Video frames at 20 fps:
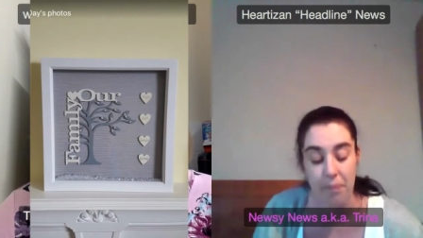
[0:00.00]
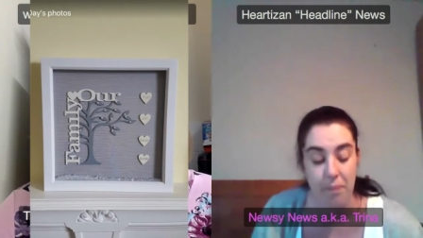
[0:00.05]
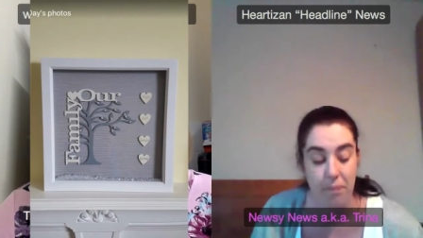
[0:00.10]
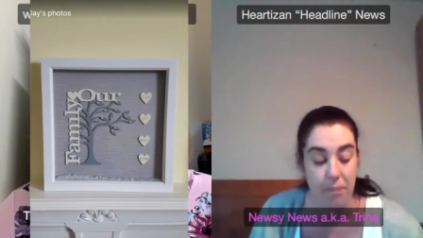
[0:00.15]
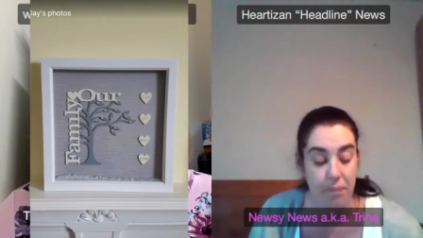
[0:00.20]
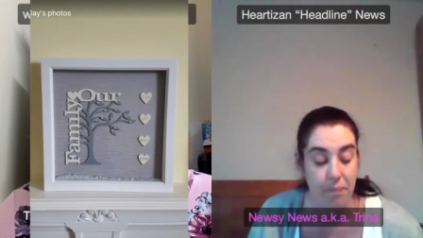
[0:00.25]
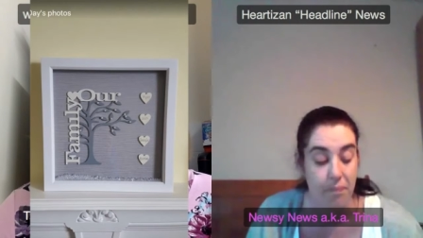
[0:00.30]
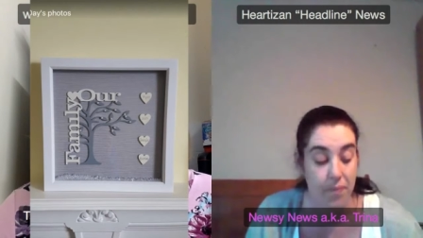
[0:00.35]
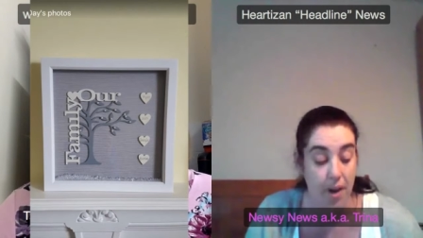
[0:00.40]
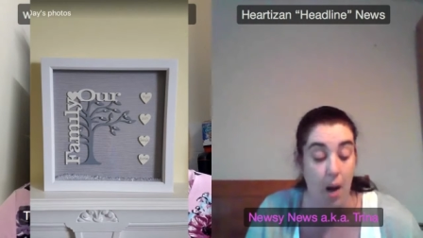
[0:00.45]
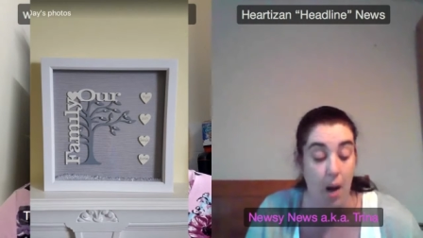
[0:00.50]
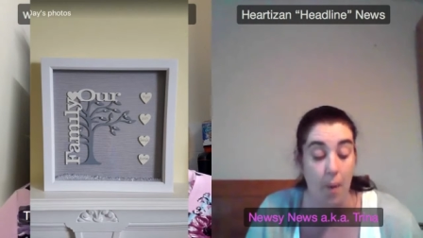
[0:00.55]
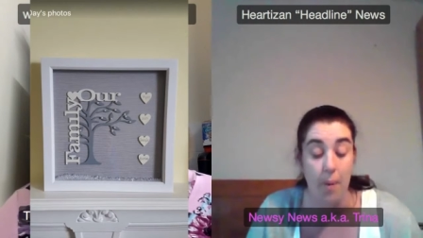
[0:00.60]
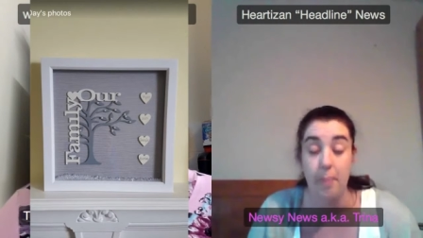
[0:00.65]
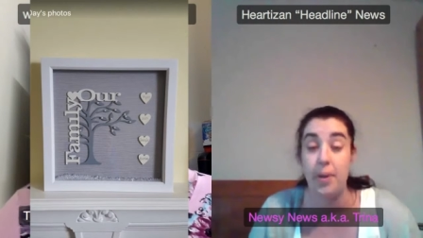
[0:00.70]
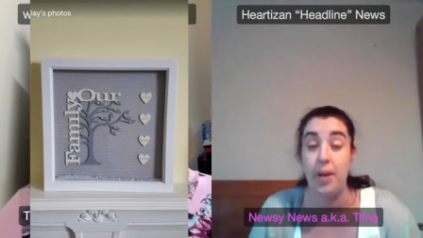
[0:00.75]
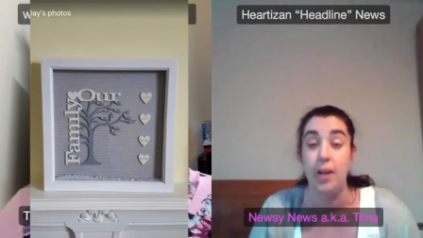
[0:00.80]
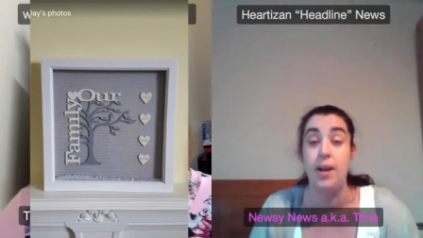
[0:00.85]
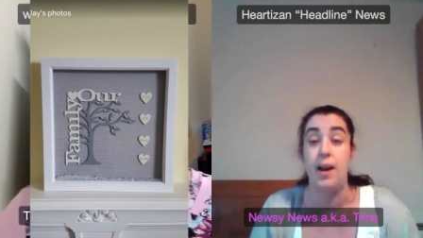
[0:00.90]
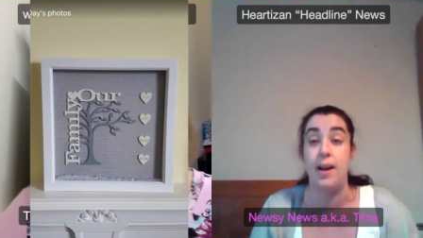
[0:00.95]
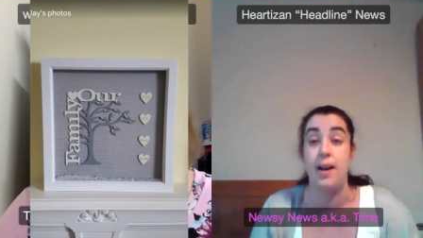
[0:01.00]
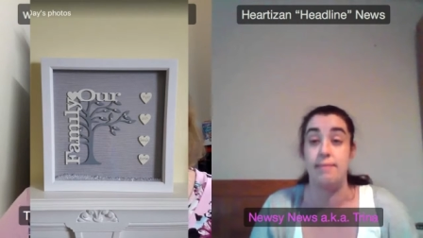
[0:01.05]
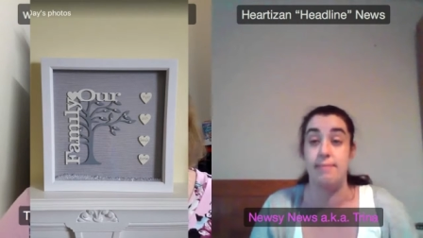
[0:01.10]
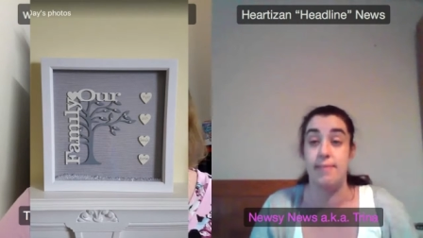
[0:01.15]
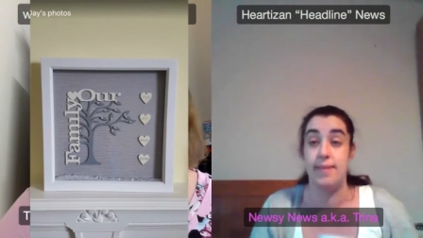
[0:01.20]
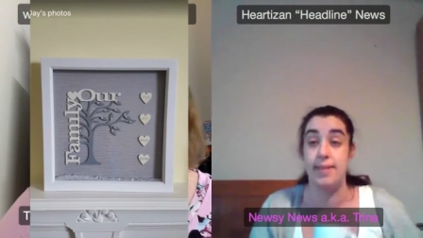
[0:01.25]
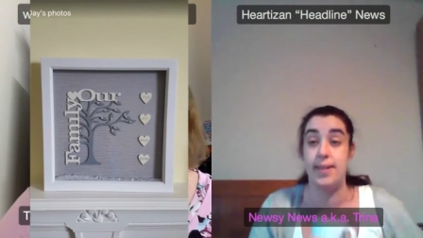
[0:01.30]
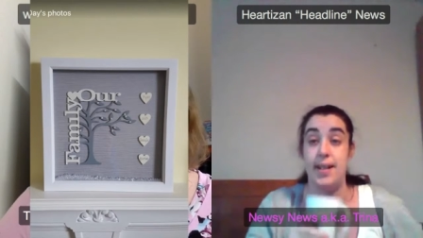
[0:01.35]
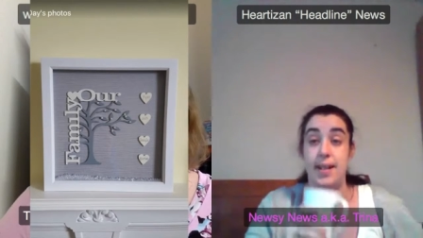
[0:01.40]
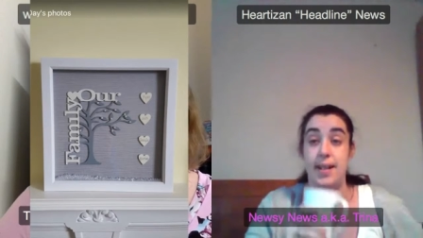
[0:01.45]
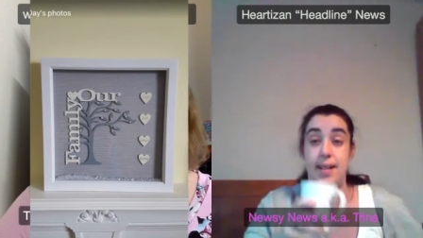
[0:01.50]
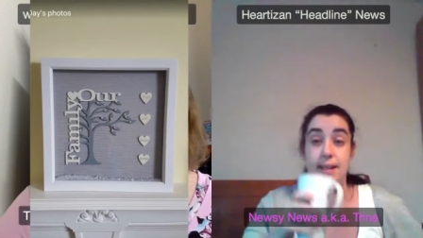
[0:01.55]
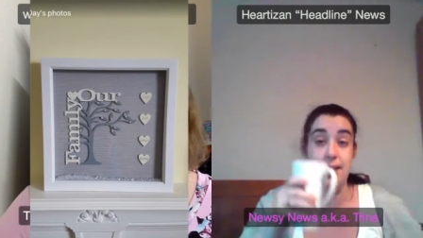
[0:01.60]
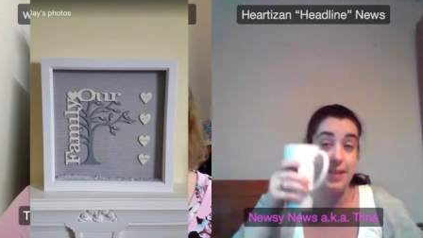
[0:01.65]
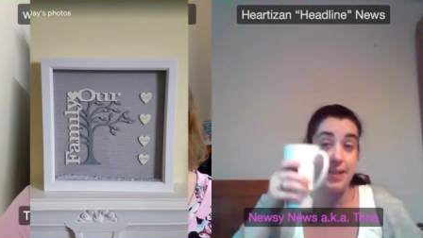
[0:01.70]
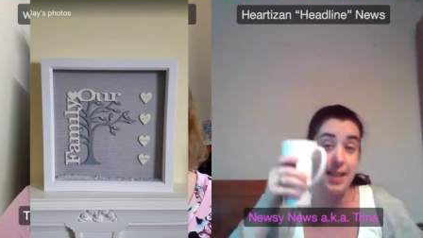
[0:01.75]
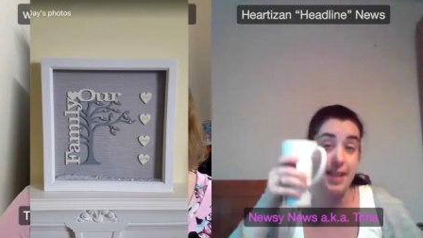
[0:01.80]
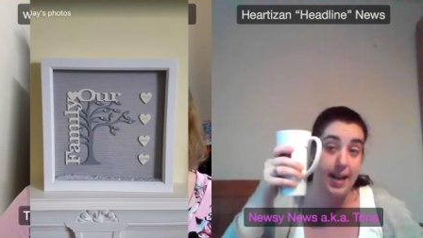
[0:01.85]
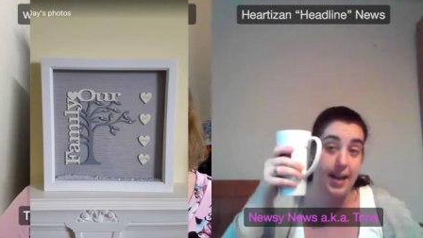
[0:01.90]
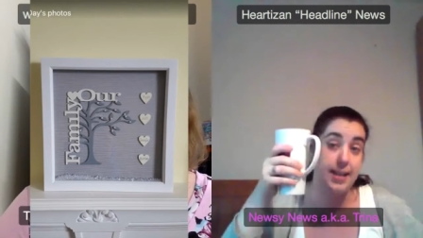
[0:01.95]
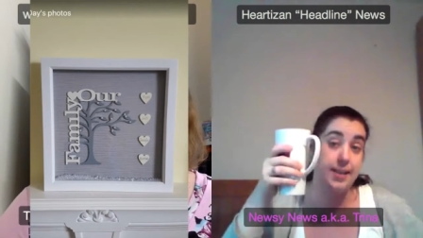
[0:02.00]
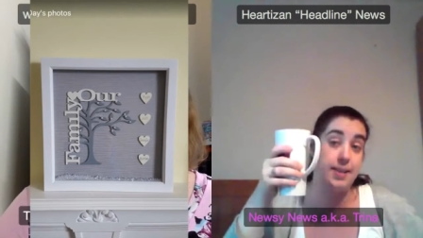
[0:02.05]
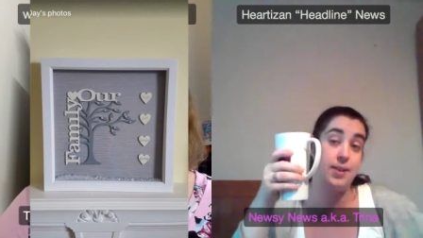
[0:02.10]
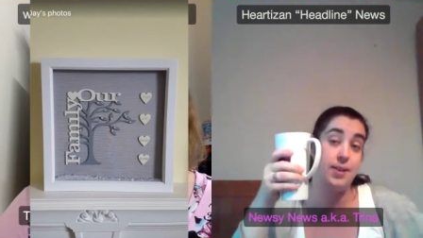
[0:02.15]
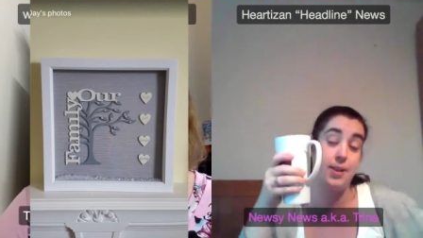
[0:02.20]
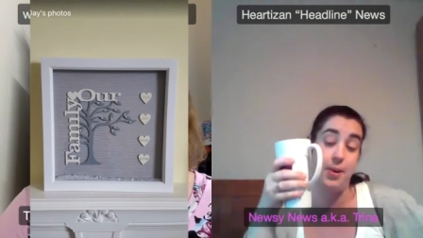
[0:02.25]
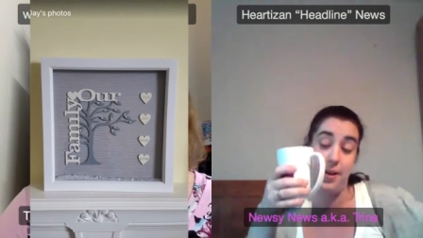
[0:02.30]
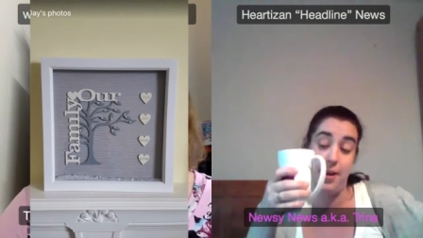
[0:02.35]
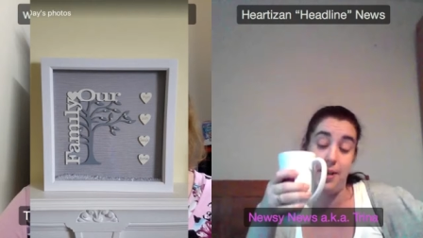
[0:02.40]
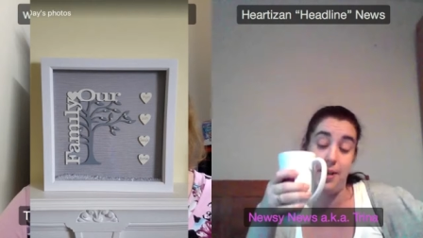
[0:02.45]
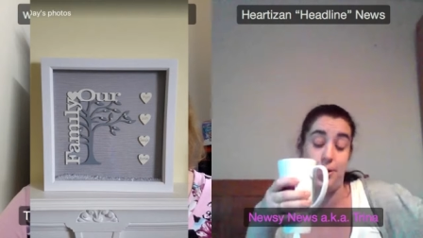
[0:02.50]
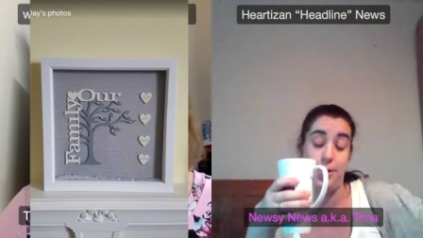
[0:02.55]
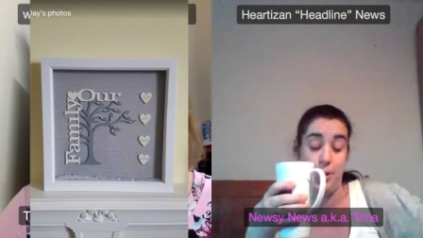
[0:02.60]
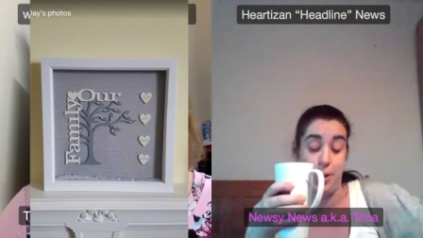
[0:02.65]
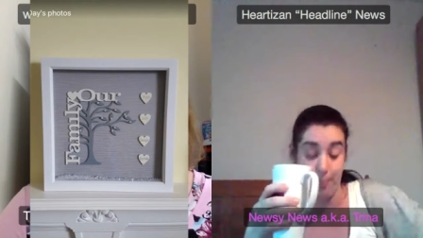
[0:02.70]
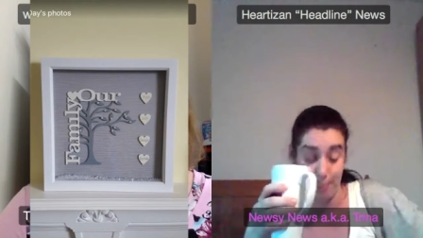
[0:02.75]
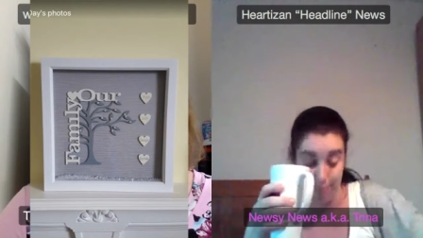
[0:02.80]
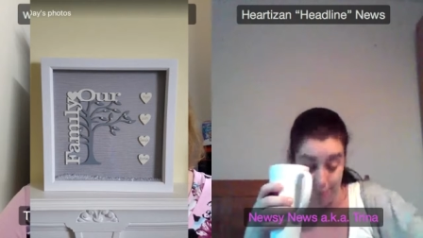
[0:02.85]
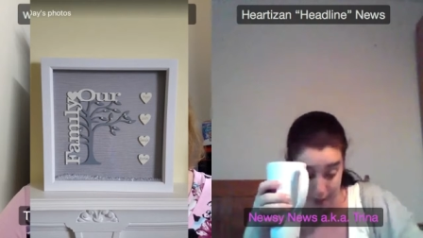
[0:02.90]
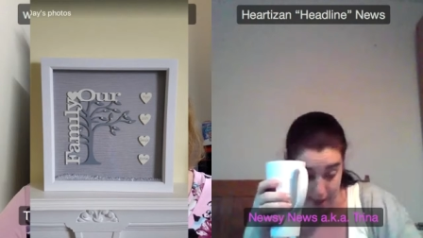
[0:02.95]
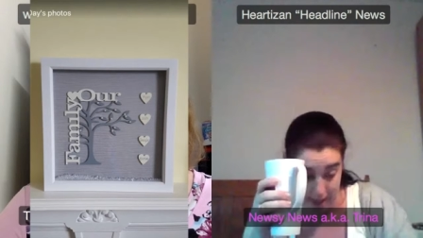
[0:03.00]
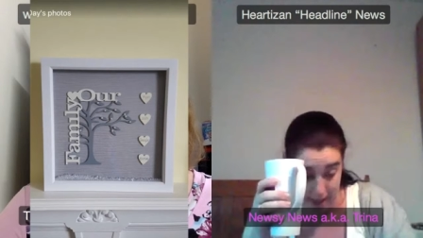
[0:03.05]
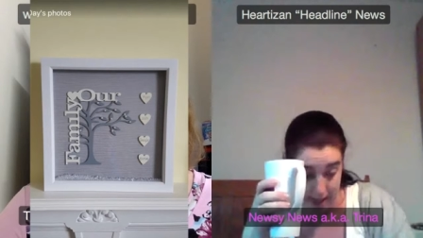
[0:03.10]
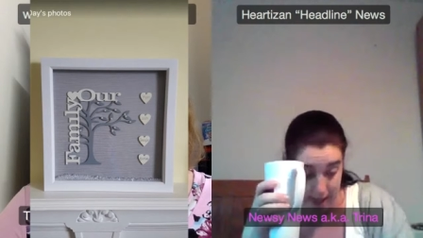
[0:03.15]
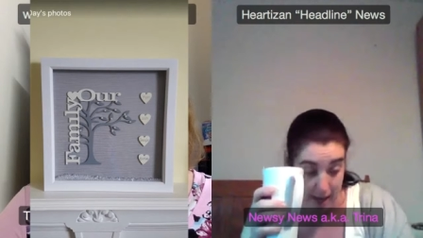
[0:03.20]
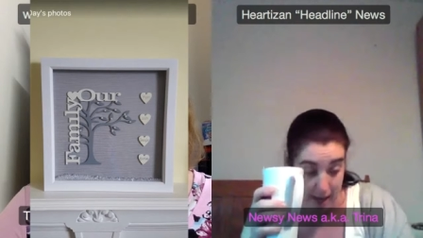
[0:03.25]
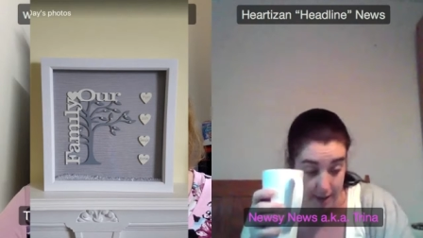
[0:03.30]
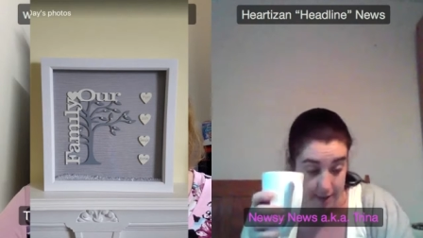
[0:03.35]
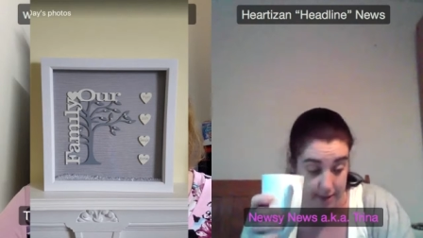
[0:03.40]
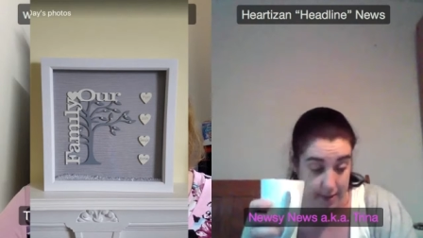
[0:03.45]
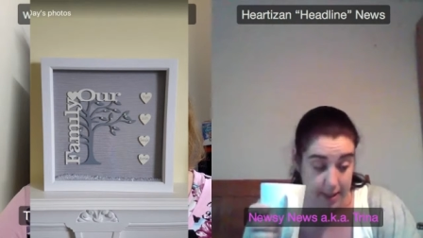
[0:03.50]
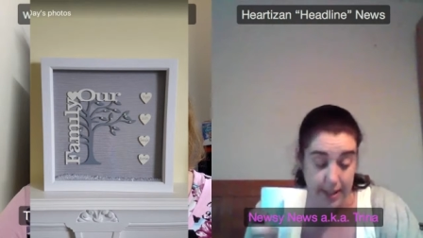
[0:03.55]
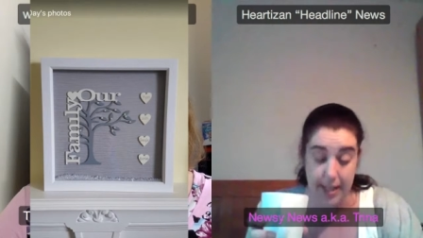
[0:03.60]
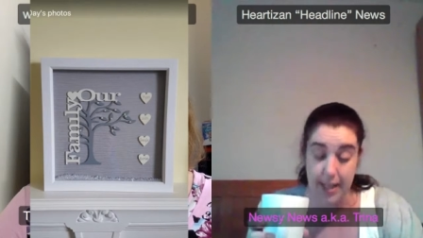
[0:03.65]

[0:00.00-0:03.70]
I'm gonna. I'm gonna. The tea's doing its job right now.